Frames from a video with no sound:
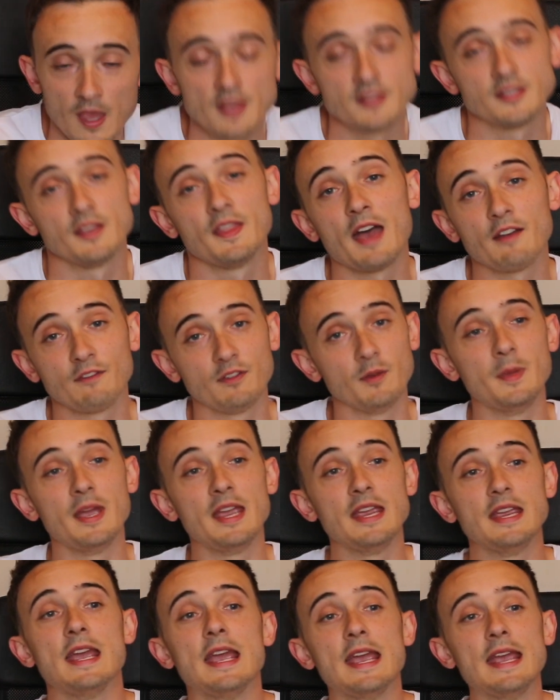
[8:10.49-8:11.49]
So that for
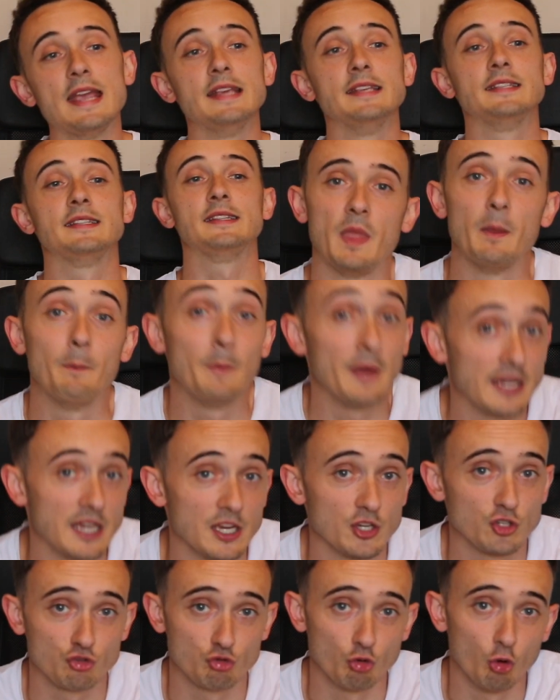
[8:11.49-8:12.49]
me is the
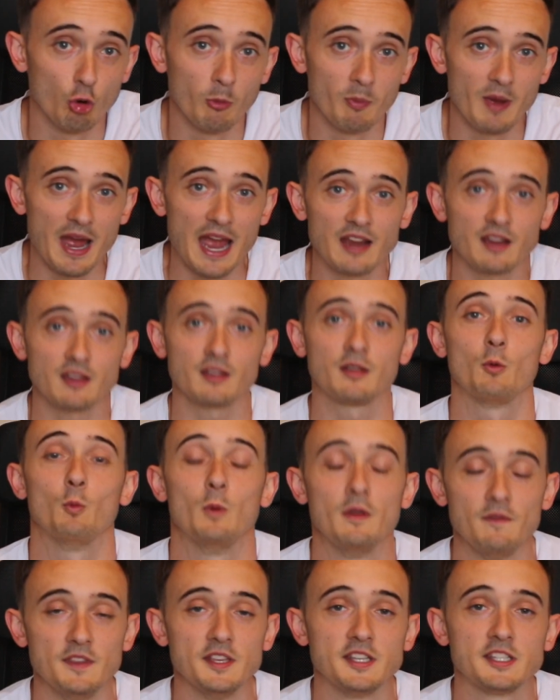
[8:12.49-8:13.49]
biggest drawback
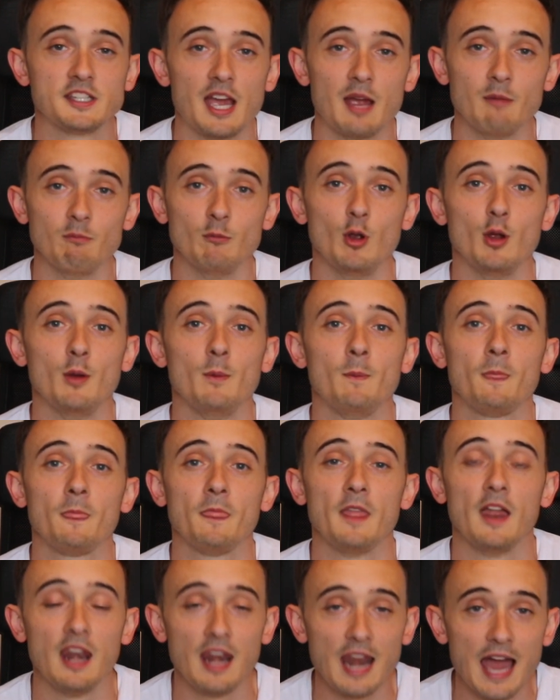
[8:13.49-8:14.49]
with this camera,
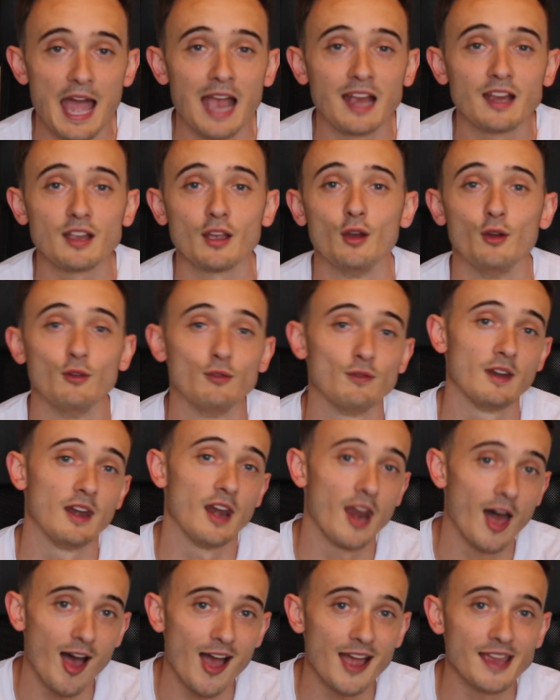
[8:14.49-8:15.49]
the lack of
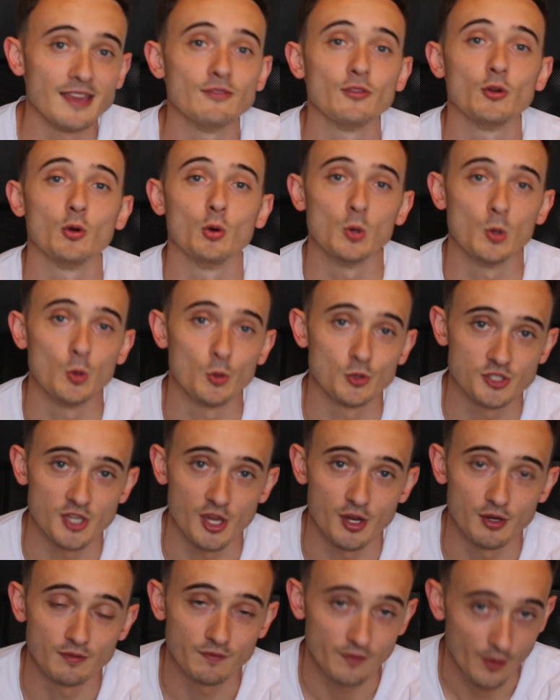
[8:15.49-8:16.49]
live
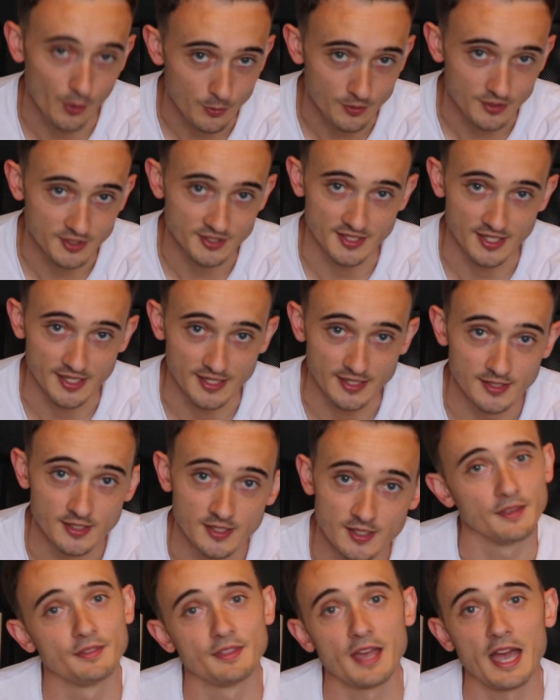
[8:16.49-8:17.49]
auto focusing.
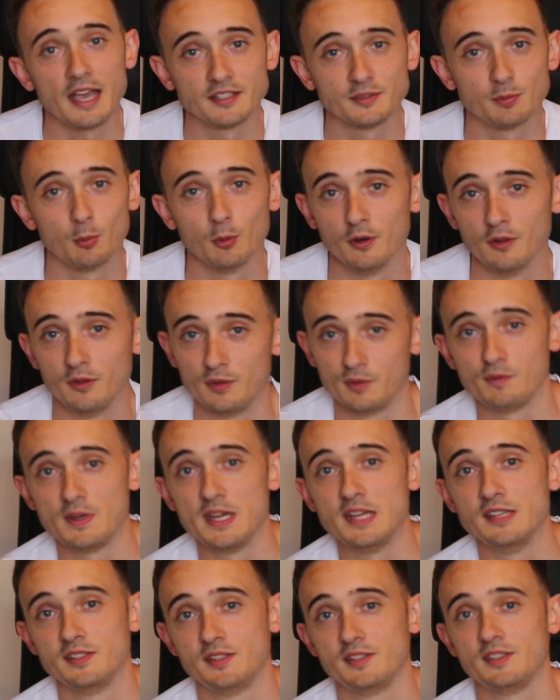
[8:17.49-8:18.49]
That's one of the
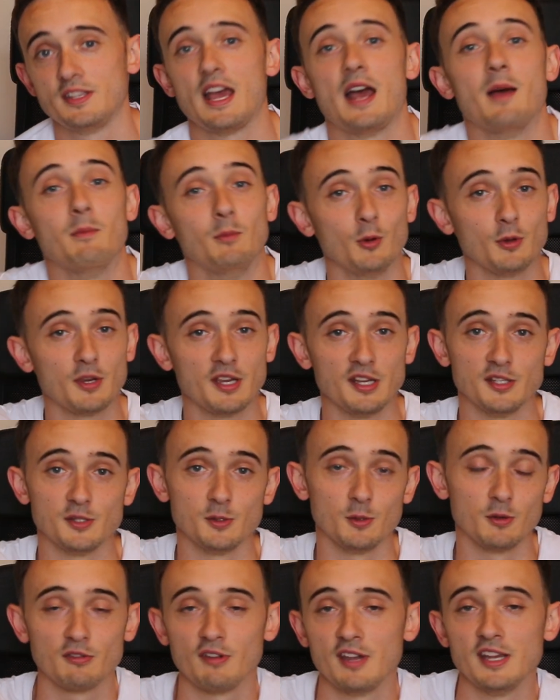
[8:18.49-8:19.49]
reasons that I'm looking
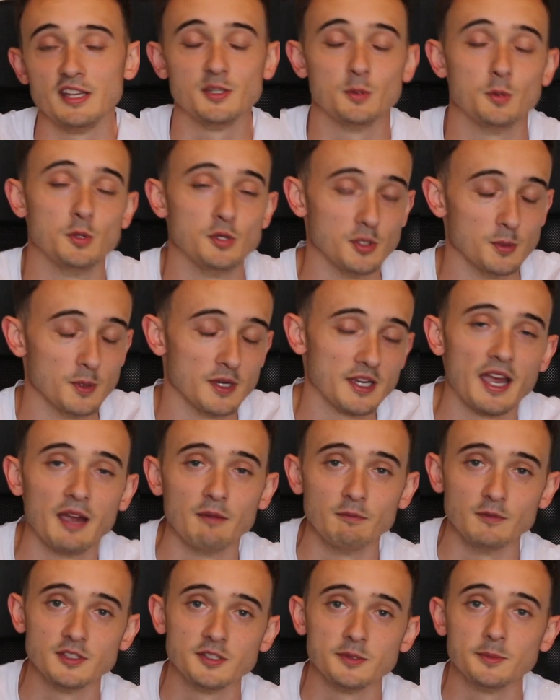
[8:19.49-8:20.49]
to upgrade to a newer
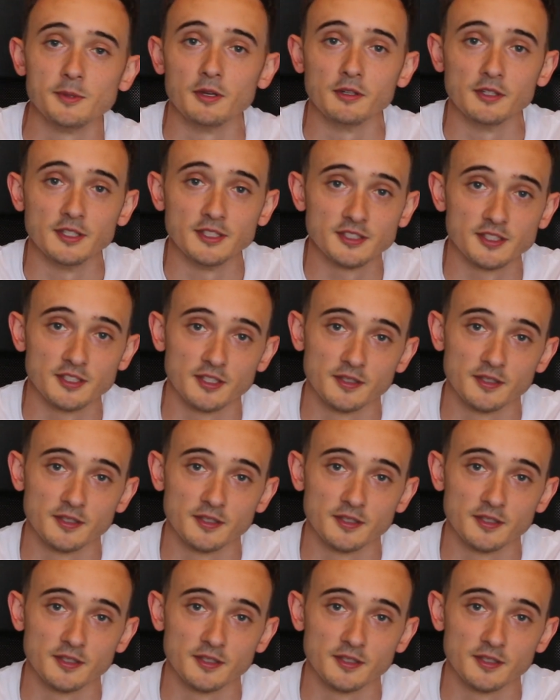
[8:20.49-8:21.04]
camera, to be honest.